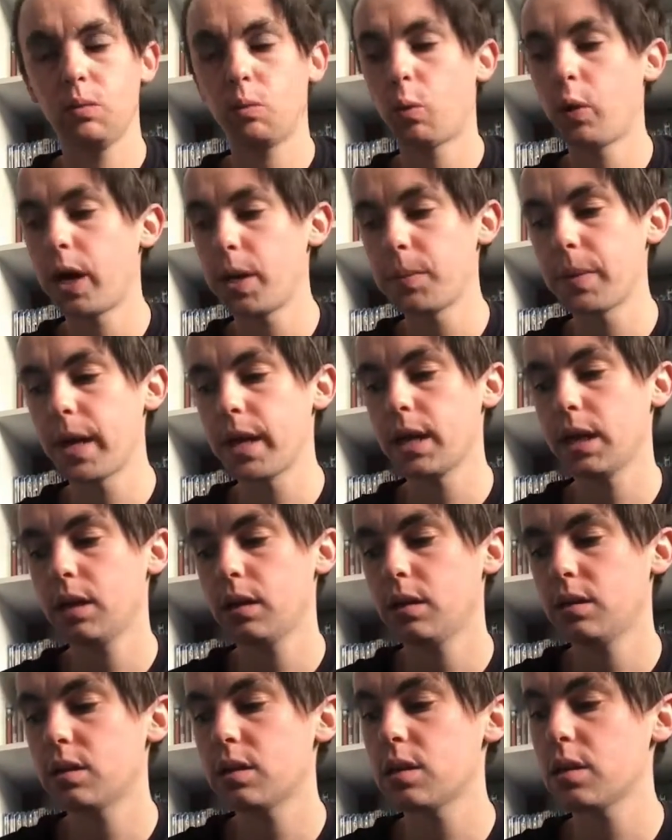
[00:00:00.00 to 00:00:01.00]

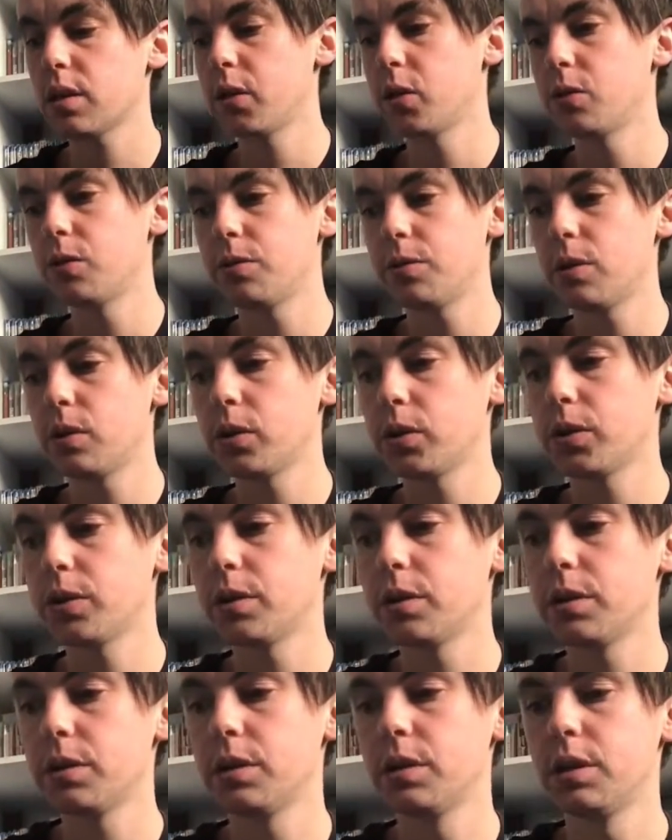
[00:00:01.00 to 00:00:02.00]
remake itself
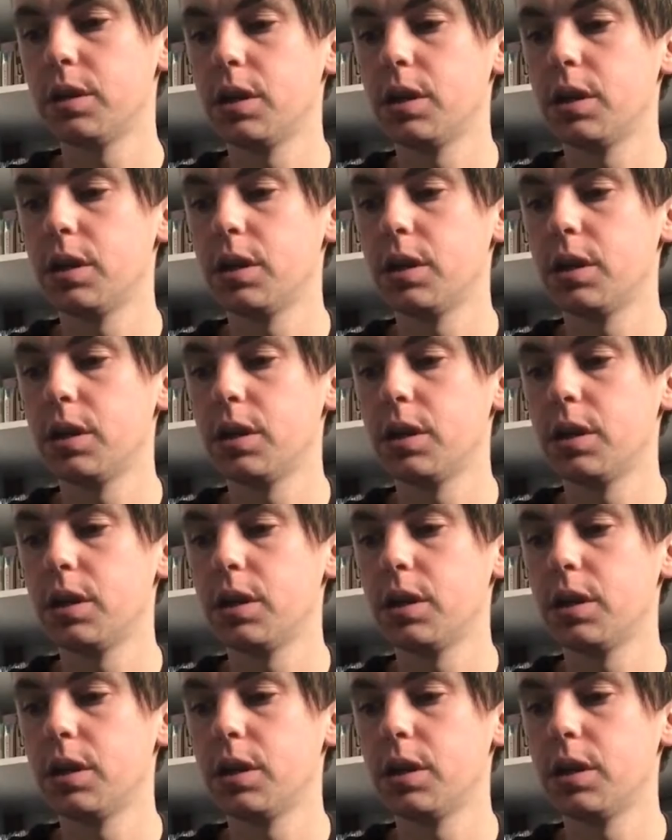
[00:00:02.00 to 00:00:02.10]
on